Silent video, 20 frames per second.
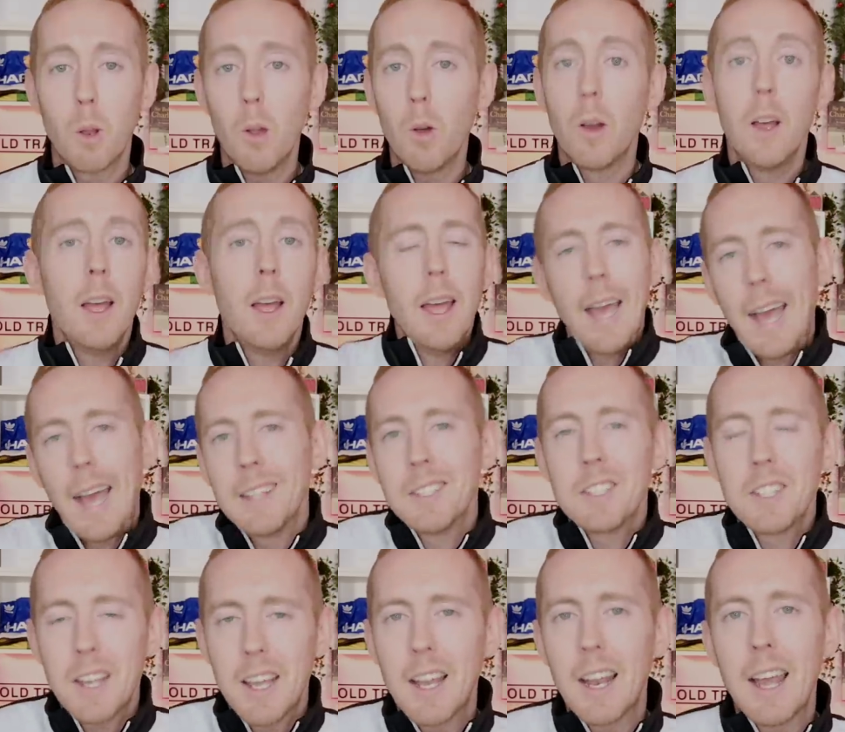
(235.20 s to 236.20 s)
but look,
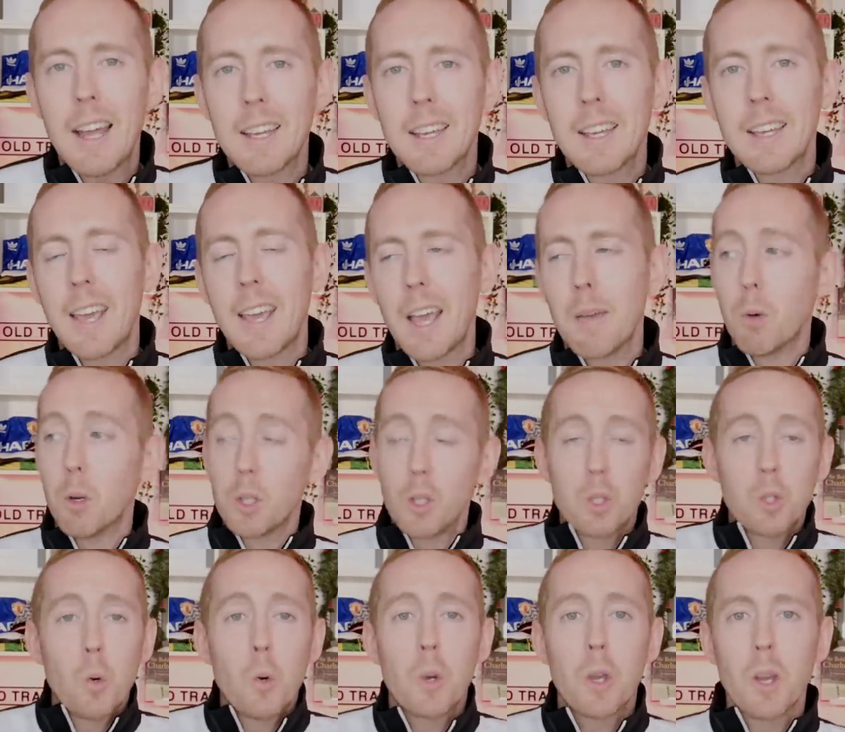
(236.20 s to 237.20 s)
Anthony Elanga came on.
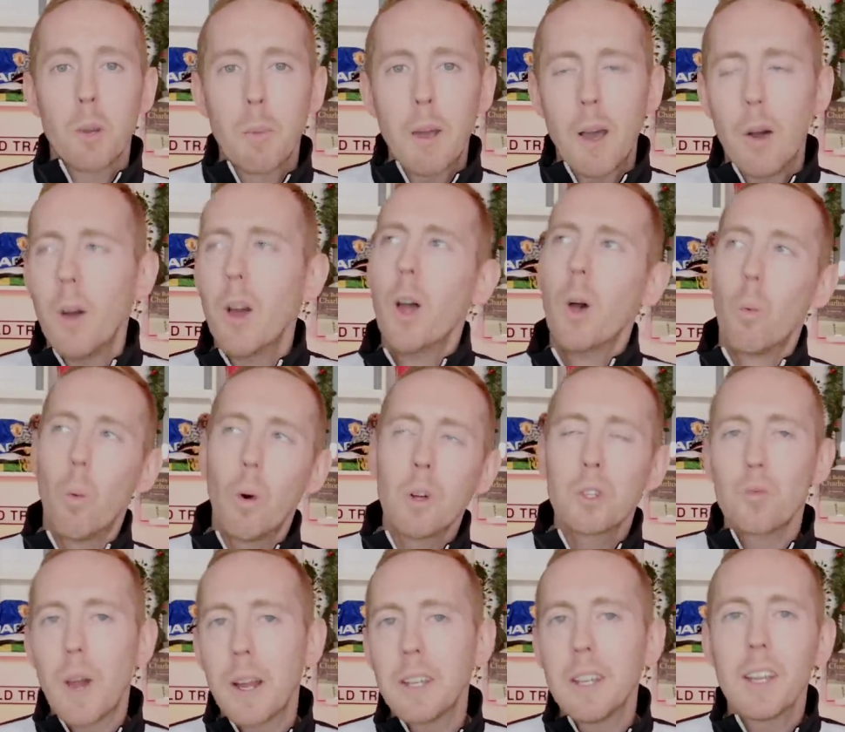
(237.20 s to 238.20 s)
You're talking about
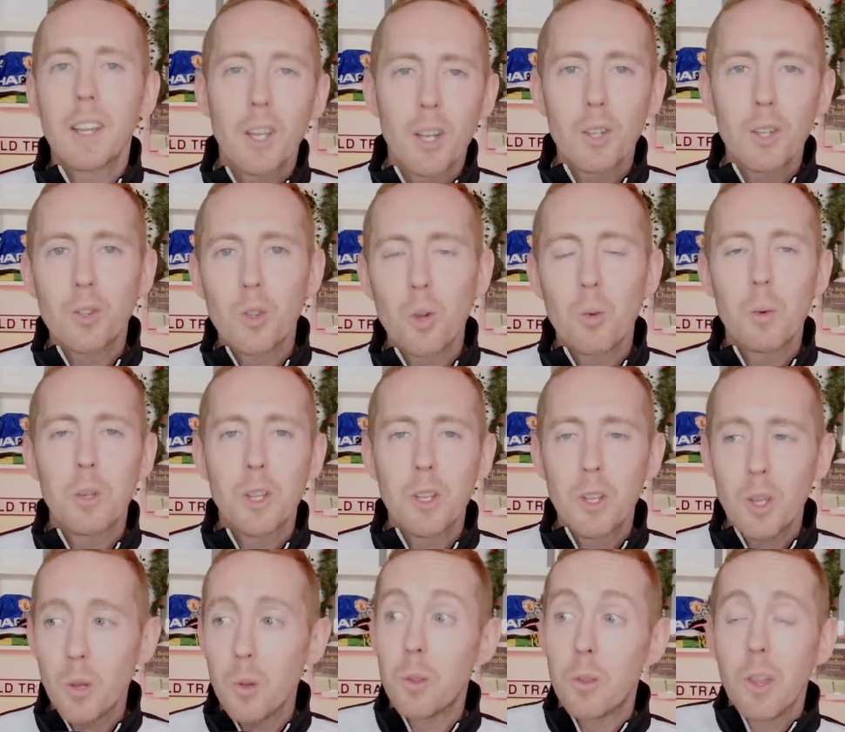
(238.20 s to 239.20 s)
what's Rangnick going to do with the
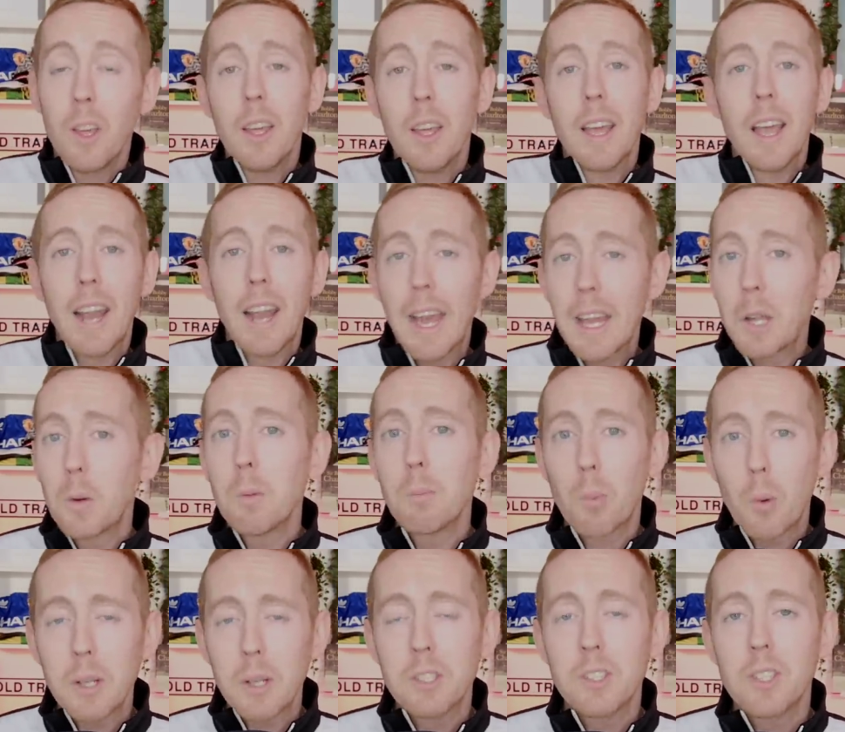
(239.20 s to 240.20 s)
youth. Elanga
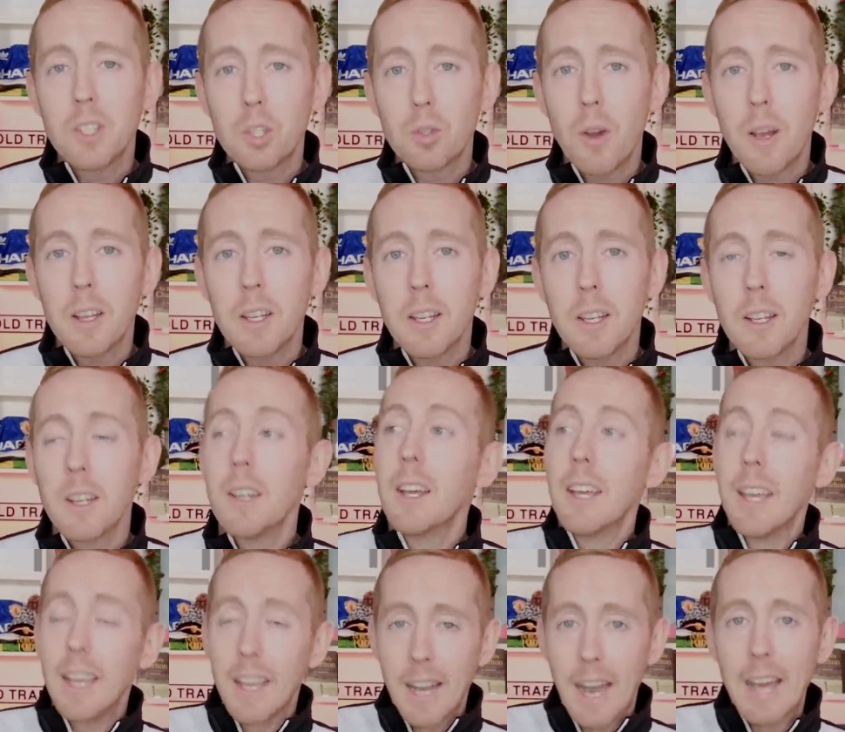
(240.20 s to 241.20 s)
impressed in training.
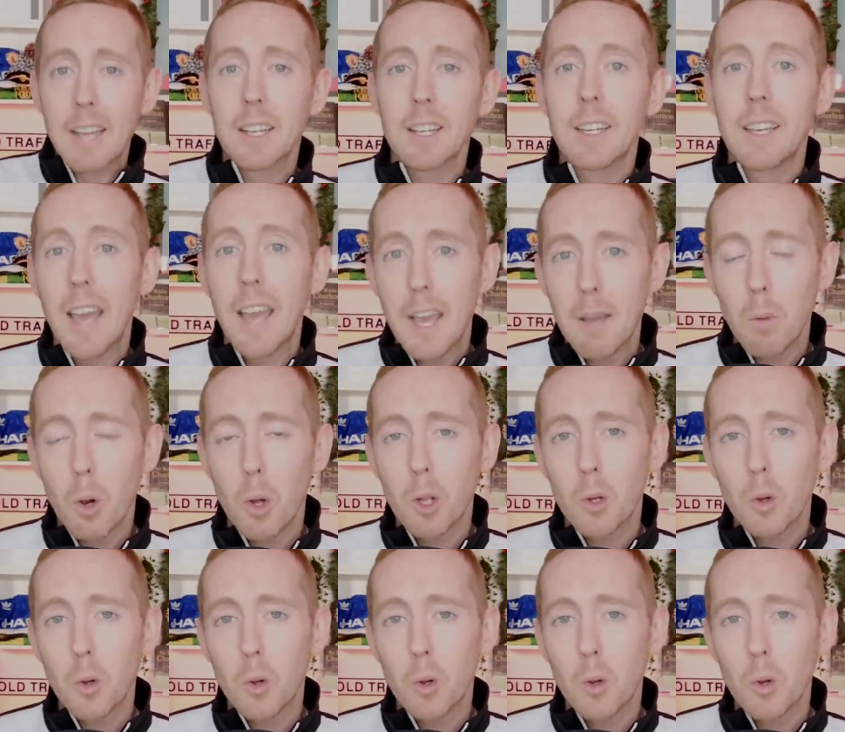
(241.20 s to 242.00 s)
Elanga came on